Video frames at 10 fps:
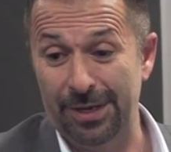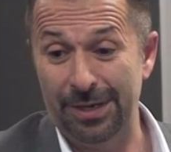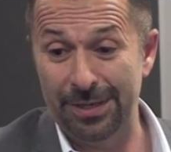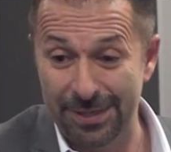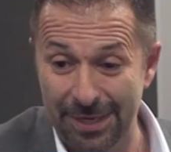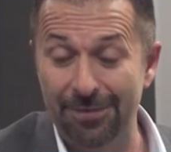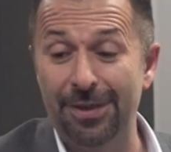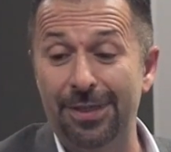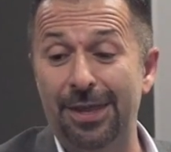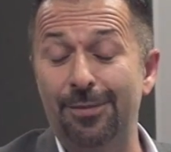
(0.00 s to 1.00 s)
is
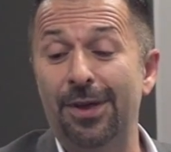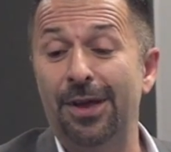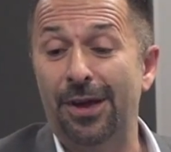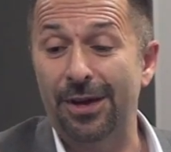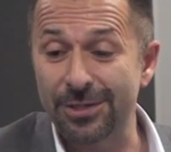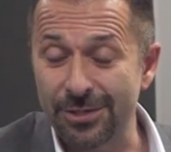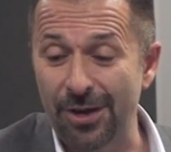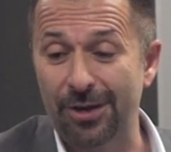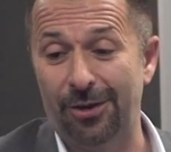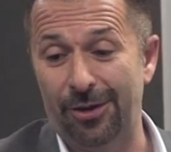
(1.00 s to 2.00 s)
giving them a
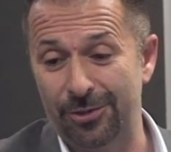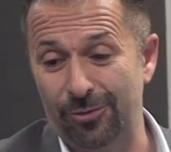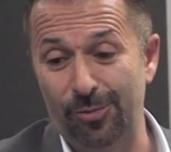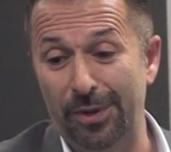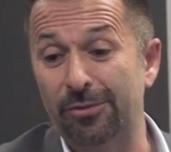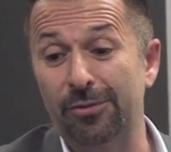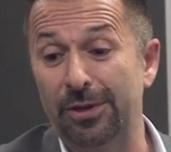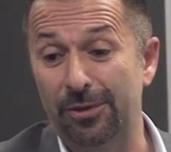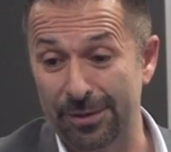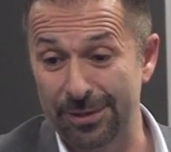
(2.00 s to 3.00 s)
psychological mental
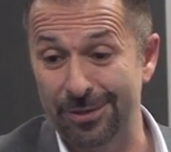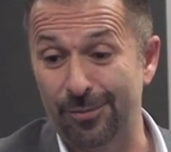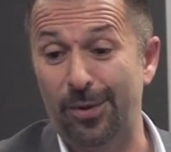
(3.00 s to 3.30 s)
illness, a